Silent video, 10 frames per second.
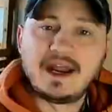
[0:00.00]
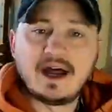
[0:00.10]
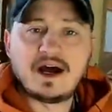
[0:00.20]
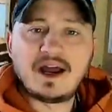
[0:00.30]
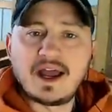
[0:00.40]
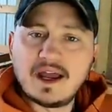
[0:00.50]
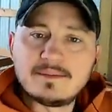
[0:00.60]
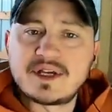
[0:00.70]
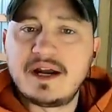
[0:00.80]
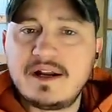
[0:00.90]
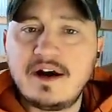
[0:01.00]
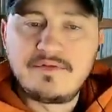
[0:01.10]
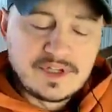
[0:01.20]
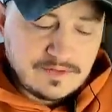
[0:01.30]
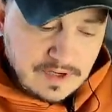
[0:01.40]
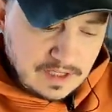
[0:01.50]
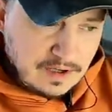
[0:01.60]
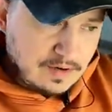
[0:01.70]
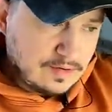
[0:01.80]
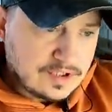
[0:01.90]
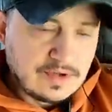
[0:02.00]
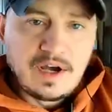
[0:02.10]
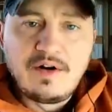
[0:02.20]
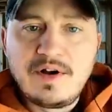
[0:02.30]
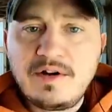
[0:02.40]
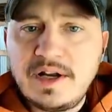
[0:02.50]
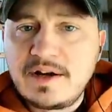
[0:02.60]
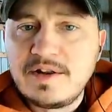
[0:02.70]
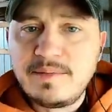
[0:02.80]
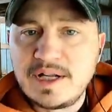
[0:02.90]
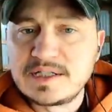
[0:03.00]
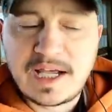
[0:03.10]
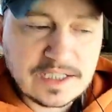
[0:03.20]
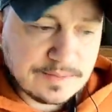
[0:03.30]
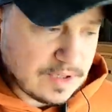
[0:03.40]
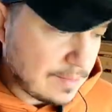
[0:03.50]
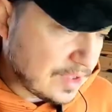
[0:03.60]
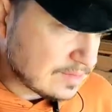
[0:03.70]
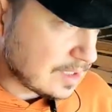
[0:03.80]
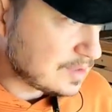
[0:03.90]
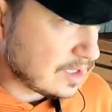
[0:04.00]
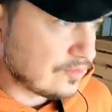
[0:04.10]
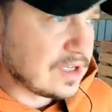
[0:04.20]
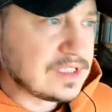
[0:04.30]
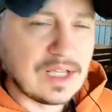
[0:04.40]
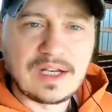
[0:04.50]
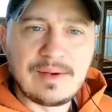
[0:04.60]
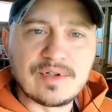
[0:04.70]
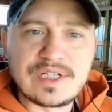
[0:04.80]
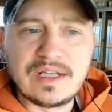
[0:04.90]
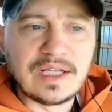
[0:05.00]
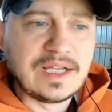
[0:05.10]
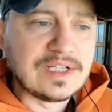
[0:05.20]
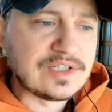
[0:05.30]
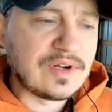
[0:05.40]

And I am signing off this video, so y'all go click all the buttons, like, subscribe, thumbs up, tell a friend, tell a neighbor, tell a